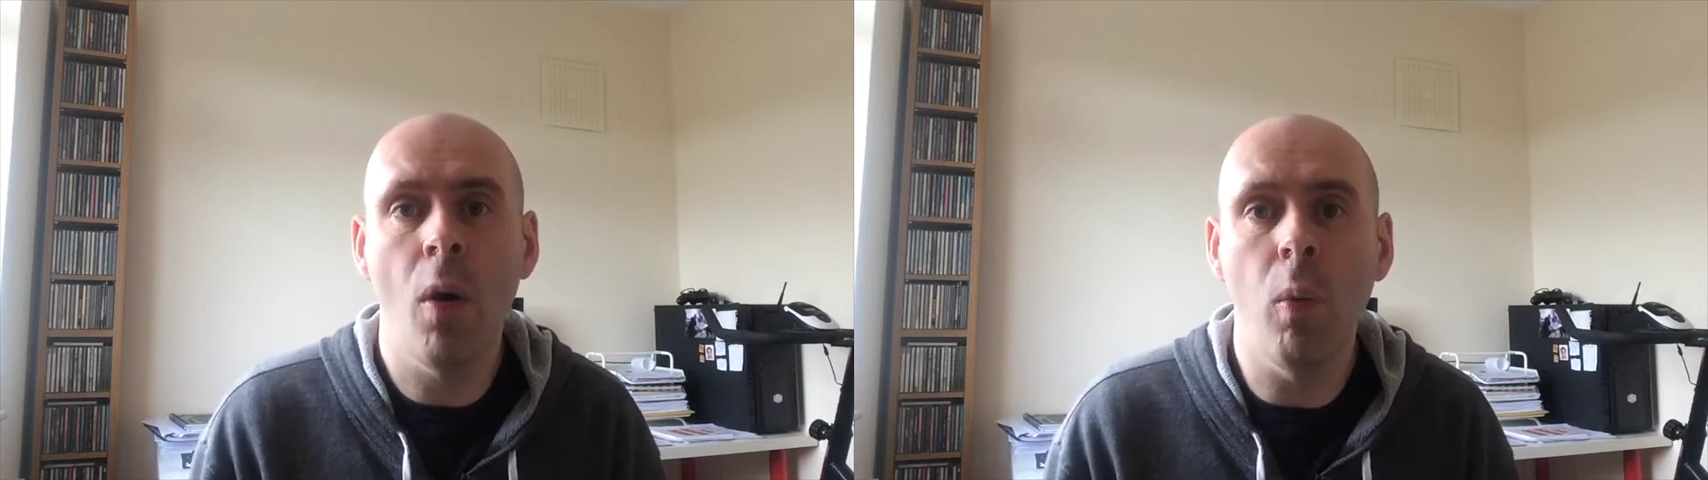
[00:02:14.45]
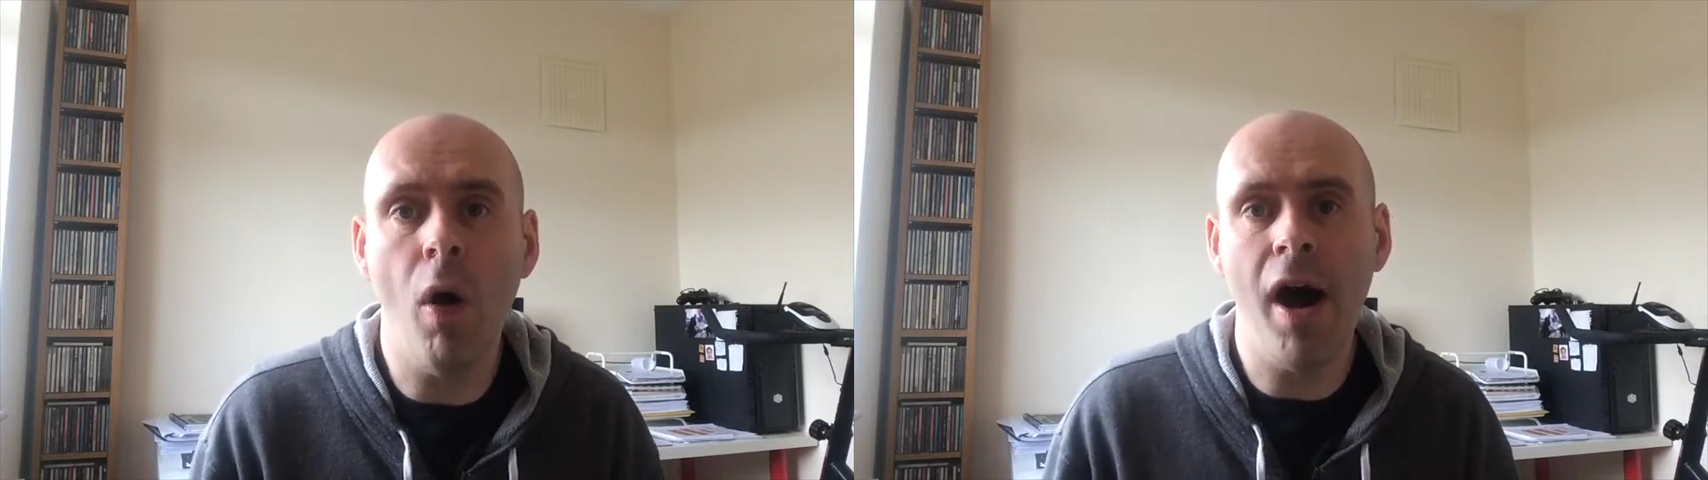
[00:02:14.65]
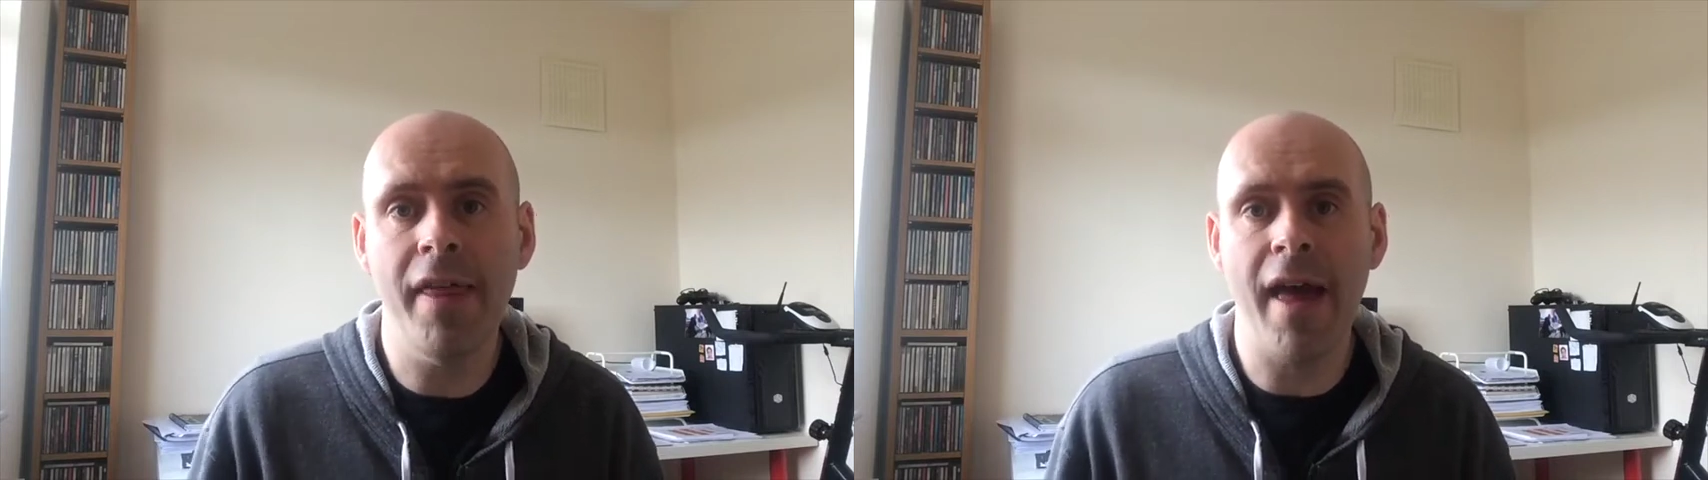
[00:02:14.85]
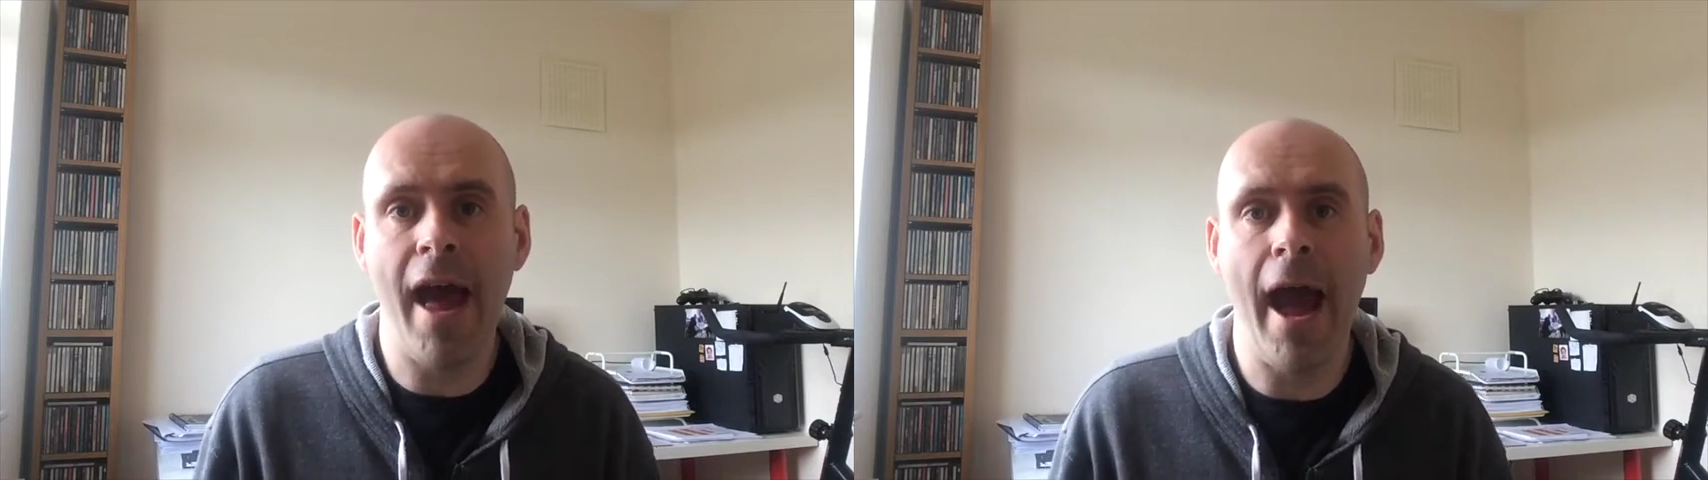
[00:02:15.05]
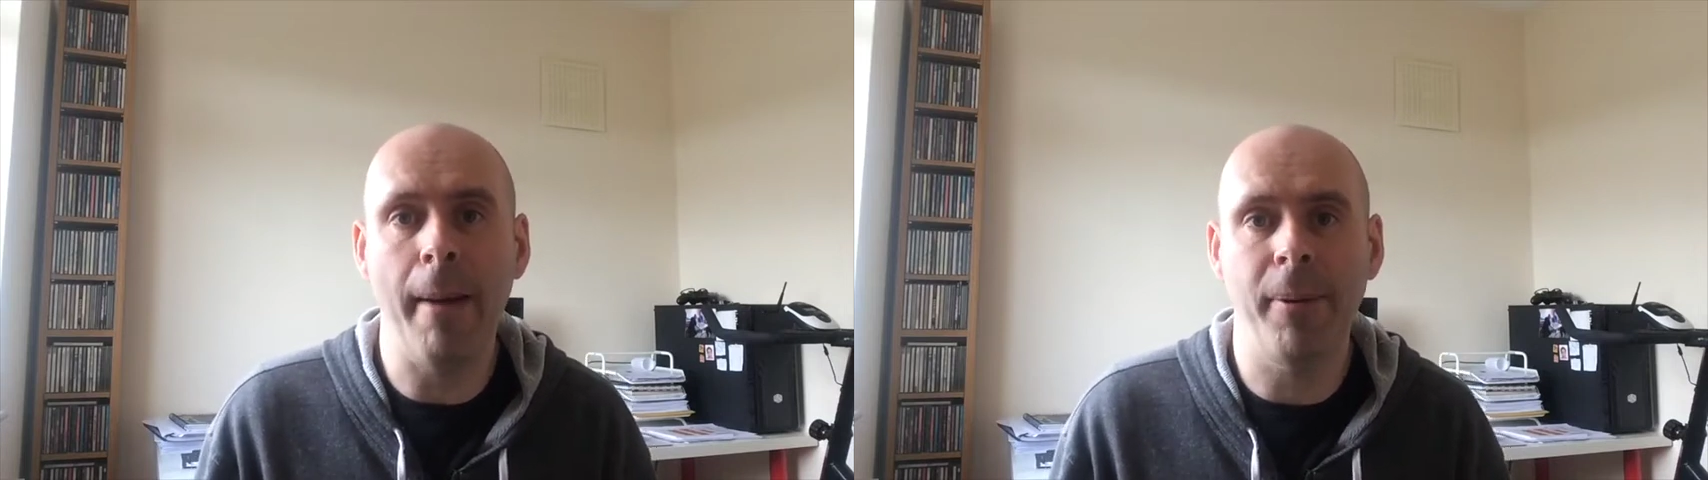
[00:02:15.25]
why
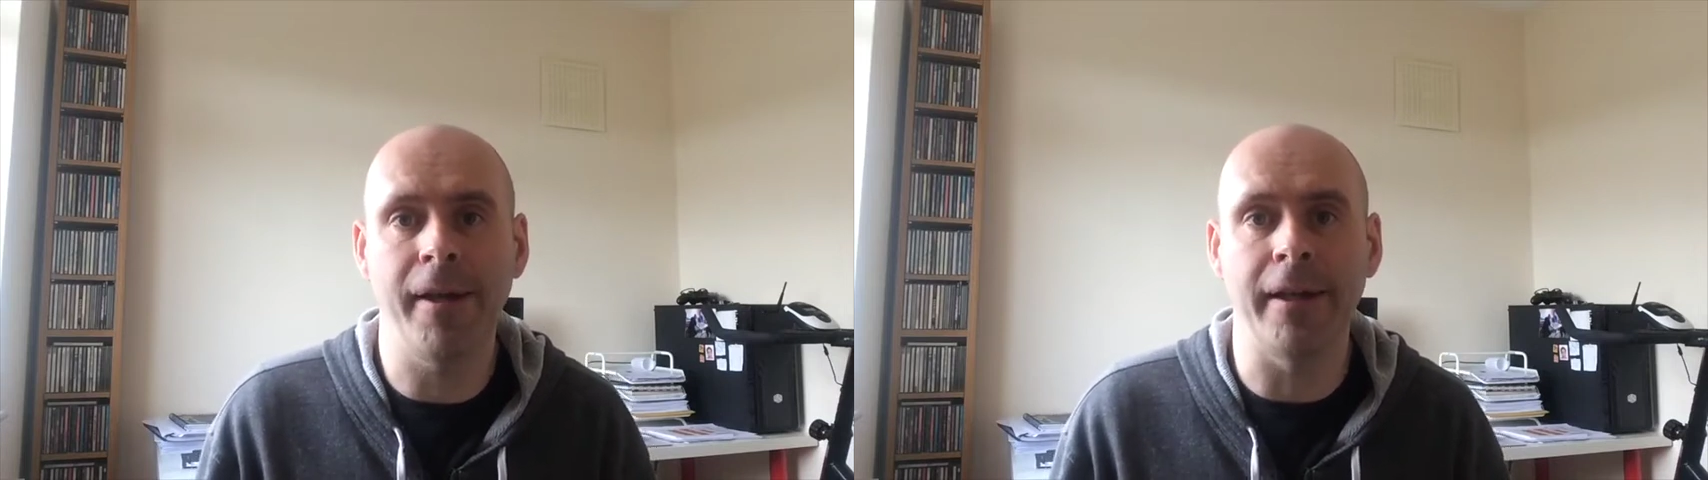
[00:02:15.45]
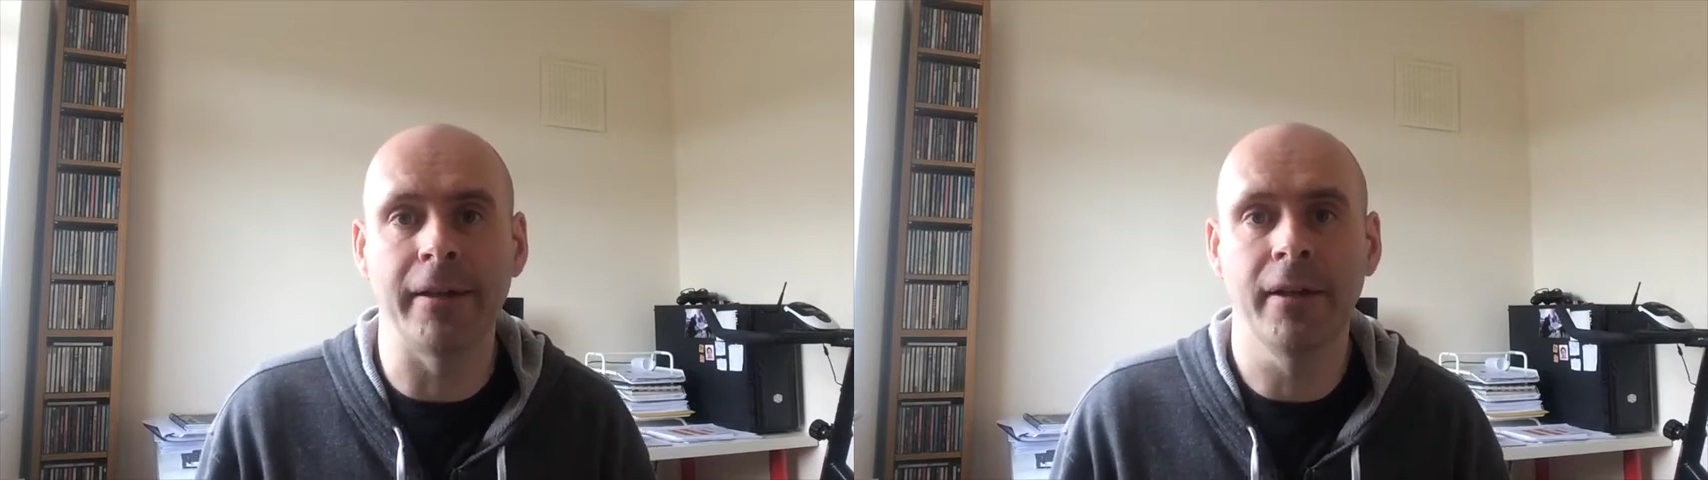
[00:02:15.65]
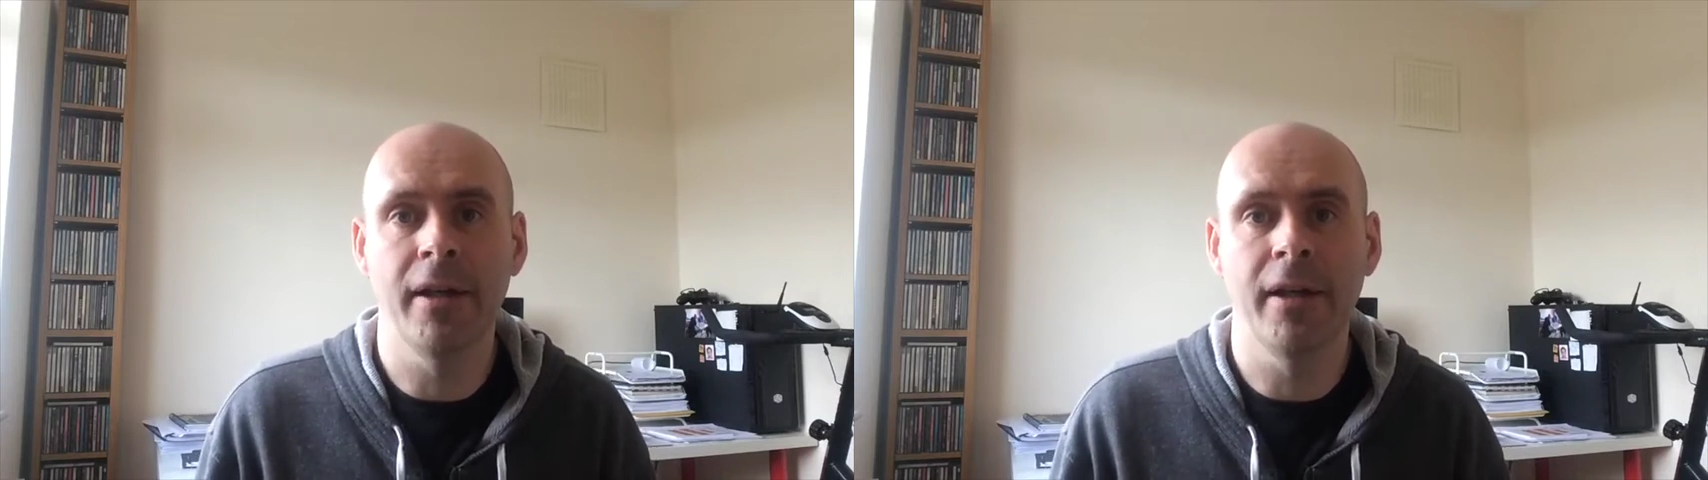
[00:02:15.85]
they're happening.